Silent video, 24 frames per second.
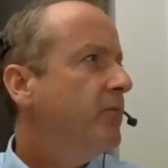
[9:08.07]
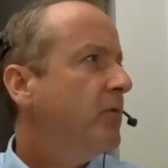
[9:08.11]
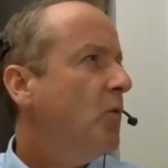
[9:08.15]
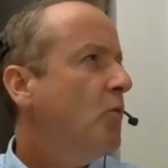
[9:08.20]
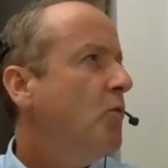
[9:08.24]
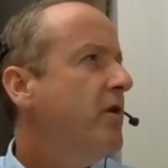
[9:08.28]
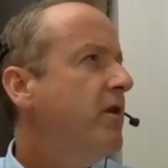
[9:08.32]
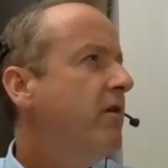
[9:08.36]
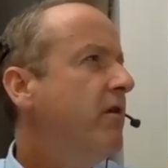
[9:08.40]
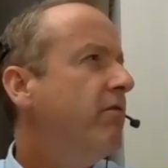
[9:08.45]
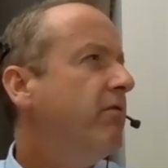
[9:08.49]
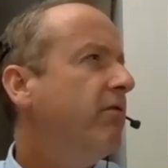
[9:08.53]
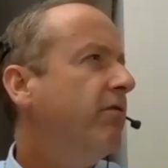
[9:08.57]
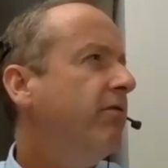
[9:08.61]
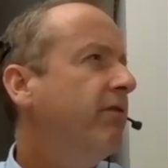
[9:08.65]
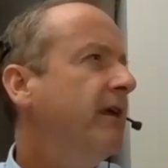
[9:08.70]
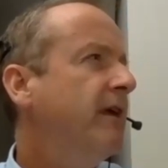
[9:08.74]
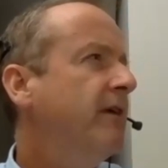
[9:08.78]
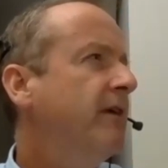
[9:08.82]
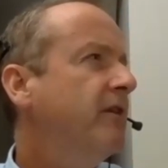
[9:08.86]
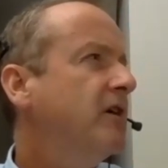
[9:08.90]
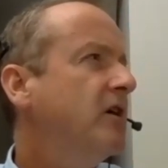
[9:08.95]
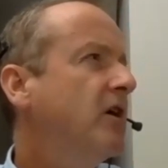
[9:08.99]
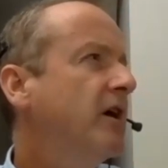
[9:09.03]
One other
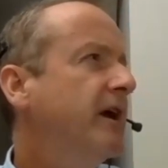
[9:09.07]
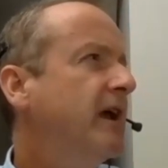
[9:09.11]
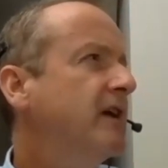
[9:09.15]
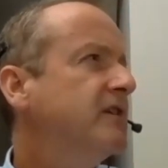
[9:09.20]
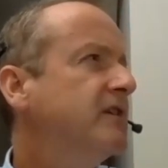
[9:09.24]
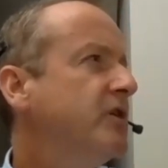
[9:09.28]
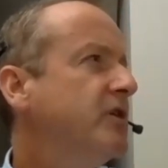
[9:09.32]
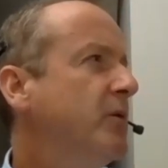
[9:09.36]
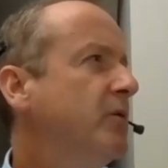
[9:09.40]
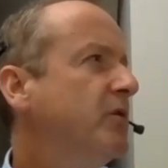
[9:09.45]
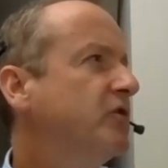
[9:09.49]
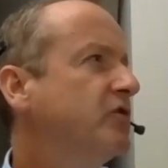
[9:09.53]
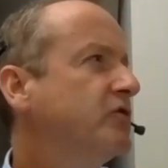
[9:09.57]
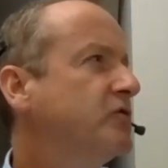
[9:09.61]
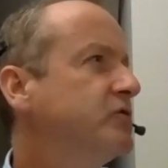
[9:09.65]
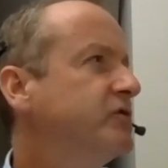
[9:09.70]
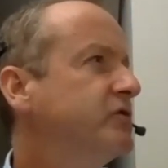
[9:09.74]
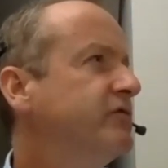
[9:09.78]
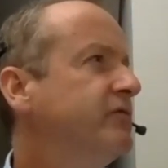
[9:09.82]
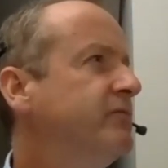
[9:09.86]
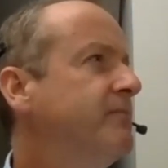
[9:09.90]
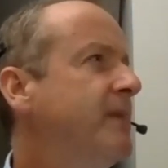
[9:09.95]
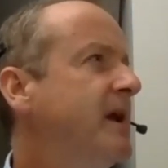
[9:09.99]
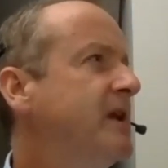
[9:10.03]
thing that I guess I would sort
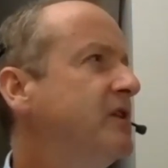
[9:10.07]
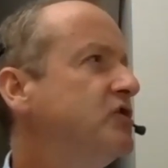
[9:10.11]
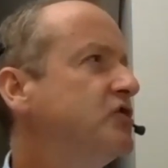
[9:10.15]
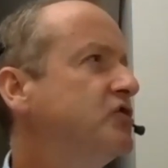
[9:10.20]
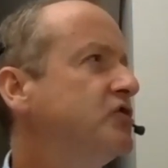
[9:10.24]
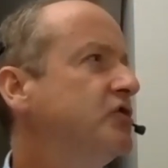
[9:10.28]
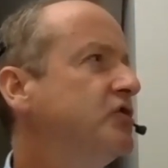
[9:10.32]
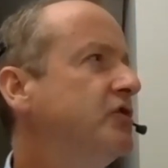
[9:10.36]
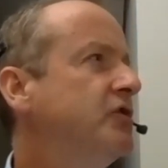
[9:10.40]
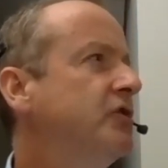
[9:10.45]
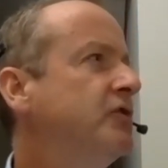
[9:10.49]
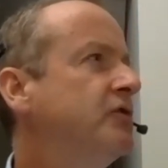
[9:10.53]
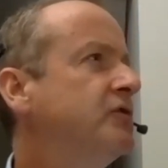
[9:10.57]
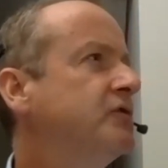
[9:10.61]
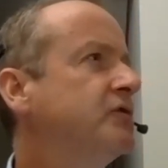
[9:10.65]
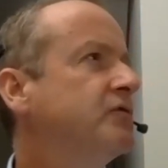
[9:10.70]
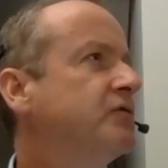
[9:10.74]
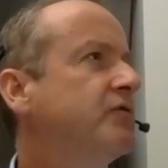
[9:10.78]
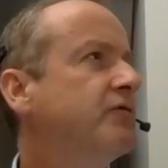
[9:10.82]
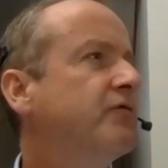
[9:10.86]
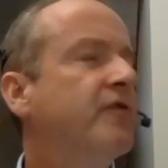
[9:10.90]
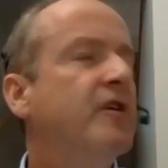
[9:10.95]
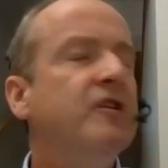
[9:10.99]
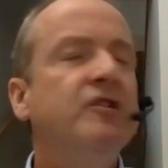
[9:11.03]
of mention
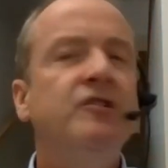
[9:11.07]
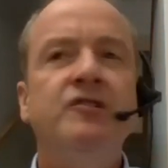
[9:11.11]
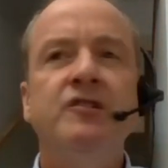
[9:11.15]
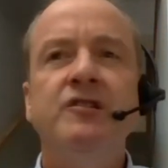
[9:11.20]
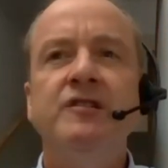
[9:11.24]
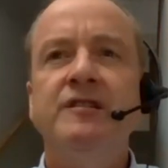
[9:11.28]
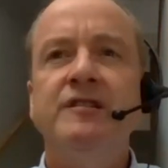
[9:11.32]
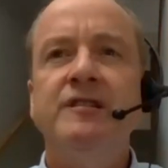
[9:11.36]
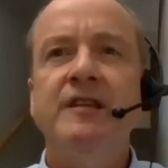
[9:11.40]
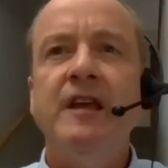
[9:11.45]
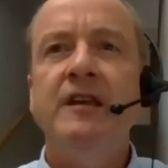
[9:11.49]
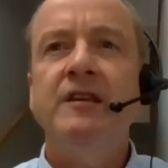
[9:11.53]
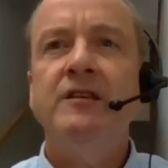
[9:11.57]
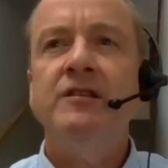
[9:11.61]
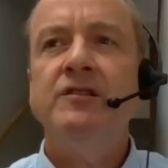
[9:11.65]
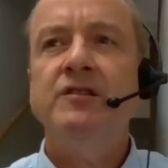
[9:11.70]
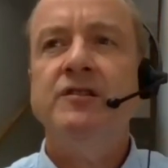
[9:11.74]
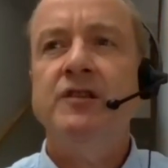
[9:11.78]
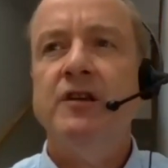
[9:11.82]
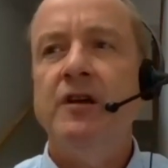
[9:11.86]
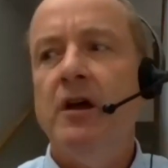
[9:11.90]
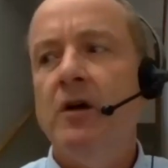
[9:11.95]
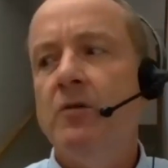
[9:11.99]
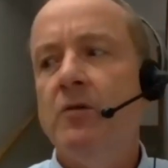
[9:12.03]
front and
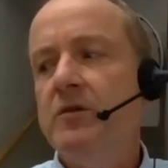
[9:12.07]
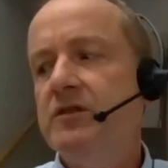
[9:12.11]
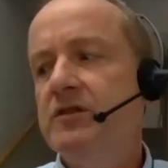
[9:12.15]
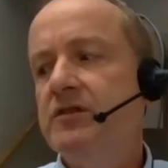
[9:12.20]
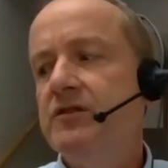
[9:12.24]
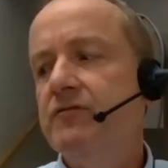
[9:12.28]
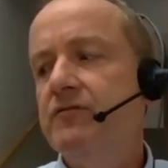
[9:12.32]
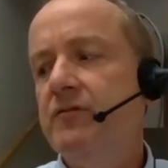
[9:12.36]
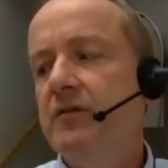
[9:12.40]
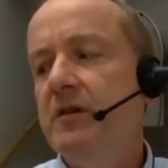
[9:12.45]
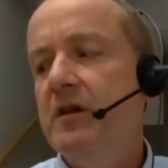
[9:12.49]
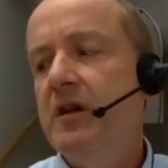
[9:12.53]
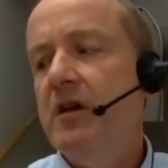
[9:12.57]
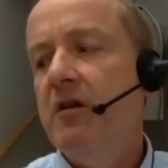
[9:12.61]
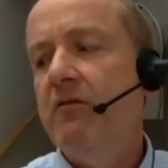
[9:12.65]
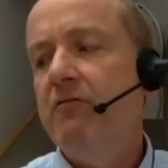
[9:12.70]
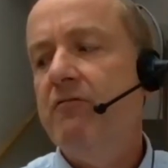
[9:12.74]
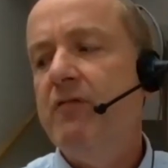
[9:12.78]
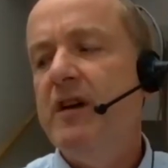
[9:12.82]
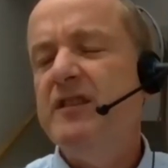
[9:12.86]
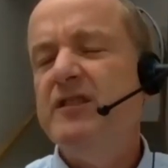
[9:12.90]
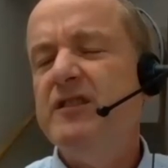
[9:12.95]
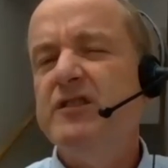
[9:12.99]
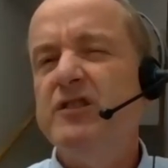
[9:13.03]
center, which
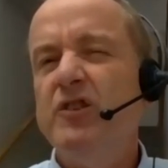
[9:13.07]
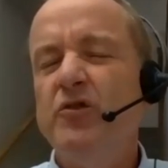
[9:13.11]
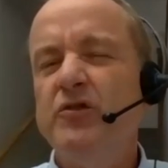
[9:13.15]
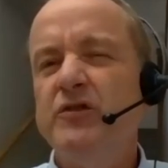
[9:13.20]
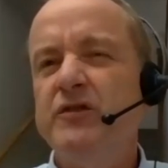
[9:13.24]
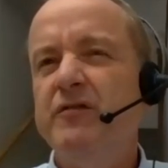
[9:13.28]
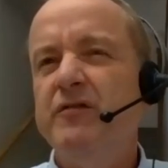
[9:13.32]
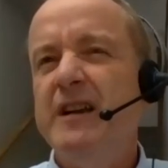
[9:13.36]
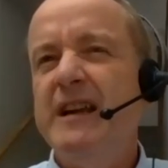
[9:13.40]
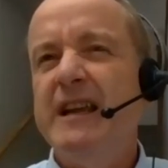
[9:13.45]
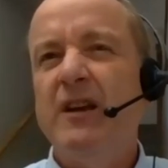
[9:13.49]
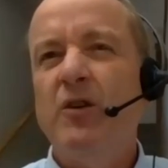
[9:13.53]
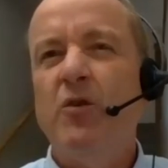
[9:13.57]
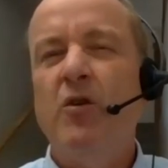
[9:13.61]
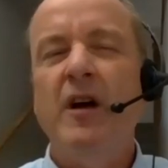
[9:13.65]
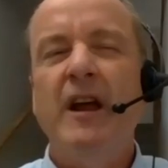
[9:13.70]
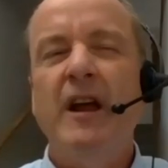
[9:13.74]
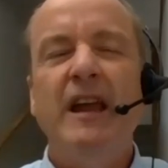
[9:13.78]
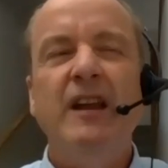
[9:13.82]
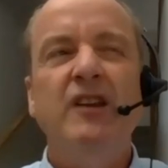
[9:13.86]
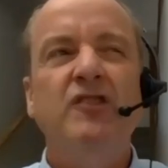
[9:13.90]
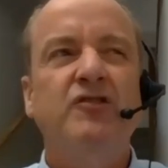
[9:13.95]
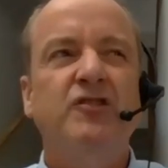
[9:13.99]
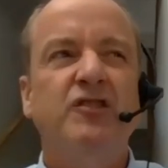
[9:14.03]
raises lots of really quite
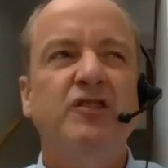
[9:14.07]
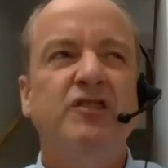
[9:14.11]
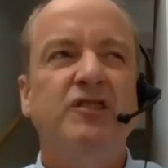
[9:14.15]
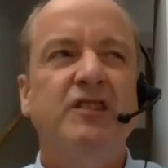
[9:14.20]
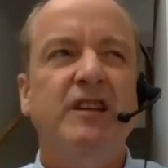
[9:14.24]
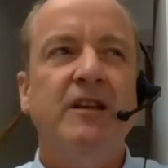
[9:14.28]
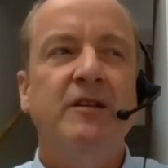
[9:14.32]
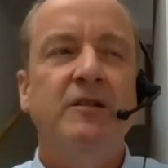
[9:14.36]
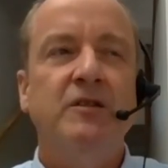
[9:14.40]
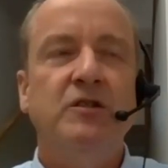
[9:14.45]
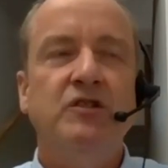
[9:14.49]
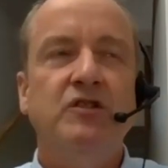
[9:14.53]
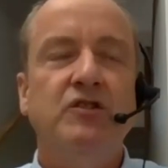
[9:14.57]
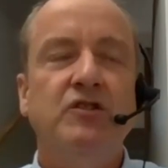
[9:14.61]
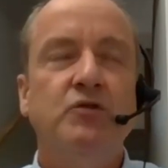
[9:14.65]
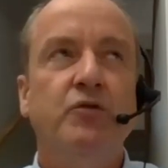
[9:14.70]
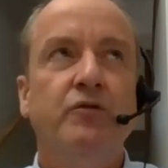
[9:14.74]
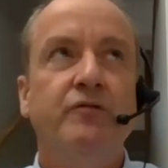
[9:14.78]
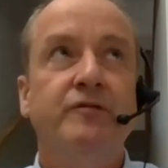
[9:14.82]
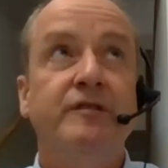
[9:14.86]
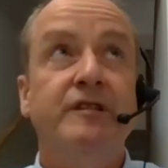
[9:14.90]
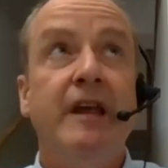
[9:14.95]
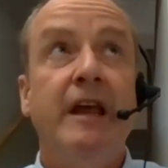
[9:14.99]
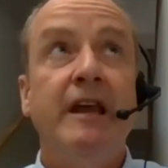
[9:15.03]
interesting
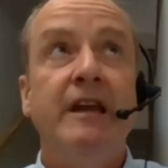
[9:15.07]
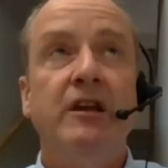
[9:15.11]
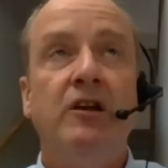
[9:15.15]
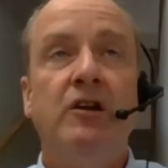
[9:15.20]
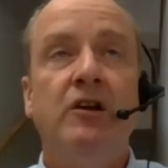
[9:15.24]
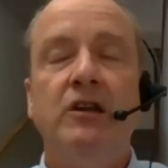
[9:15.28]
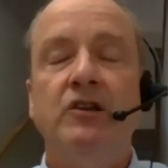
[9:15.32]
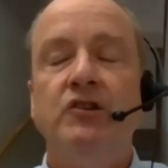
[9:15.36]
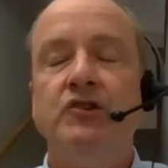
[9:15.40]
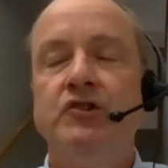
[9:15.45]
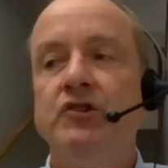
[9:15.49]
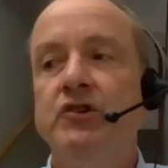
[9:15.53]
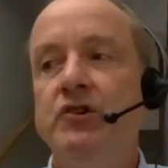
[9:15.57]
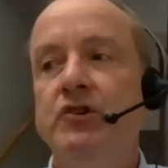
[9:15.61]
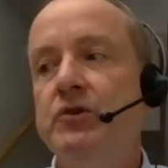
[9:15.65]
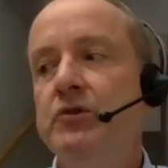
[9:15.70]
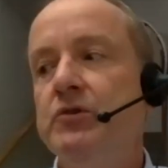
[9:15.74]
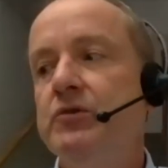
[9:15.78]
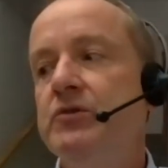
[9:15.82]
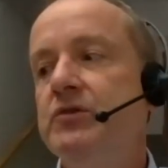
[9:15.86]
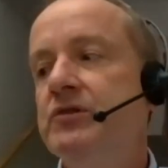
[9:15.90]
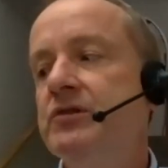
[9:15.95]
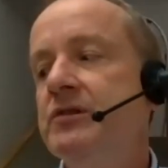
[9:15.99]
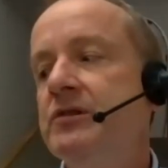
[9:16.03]
sort of technical
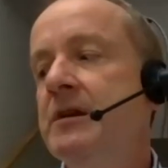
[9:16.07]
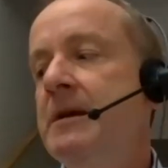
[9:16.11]
issues,